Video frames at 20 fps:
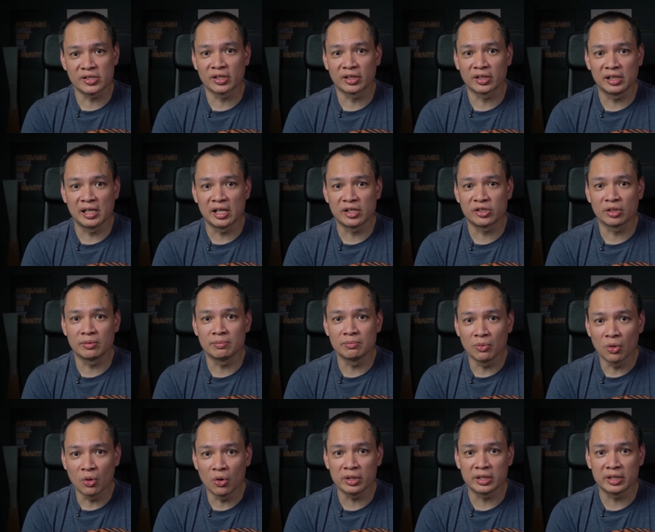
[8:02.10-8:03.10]
circulation
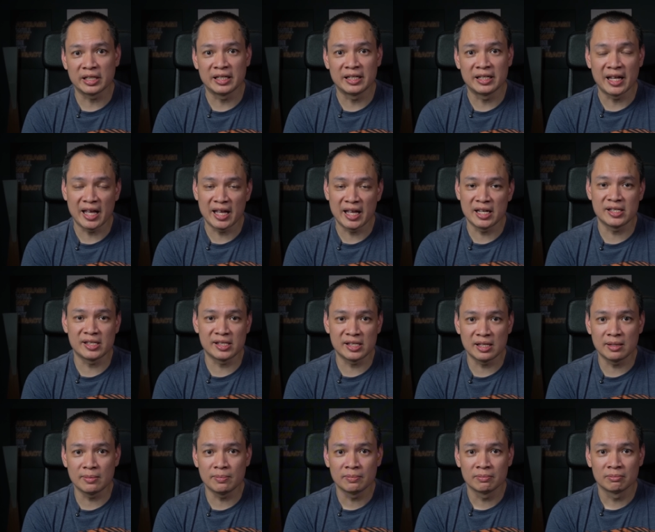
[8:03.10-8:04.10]
mode in
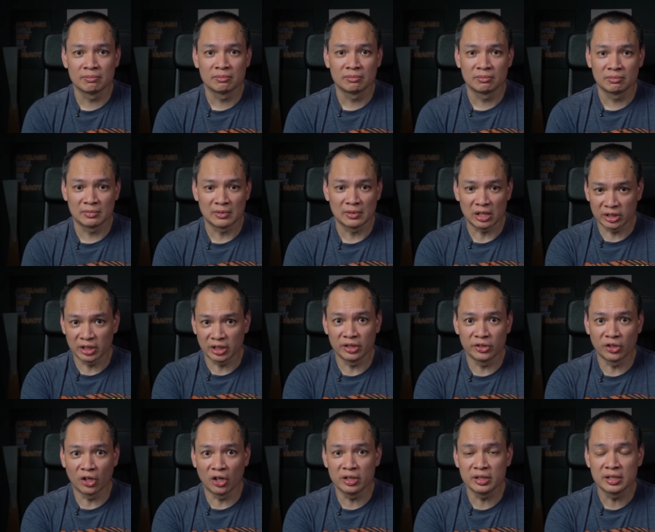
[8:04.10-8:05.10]
AC
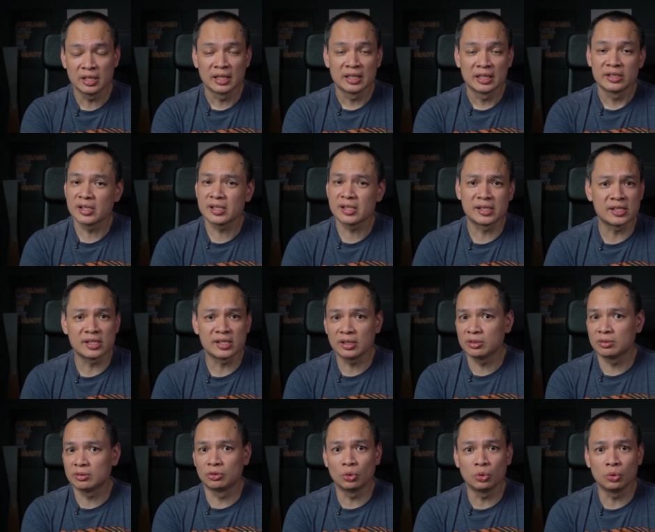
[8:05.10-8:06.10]
turned on just
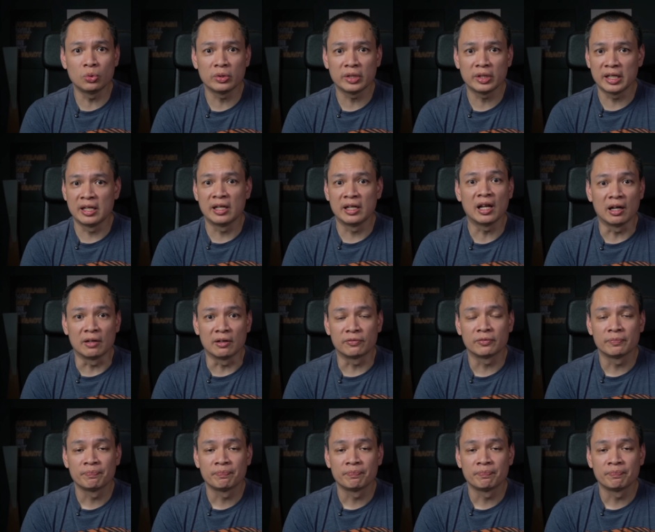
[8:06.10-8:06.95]
doesn't do enough.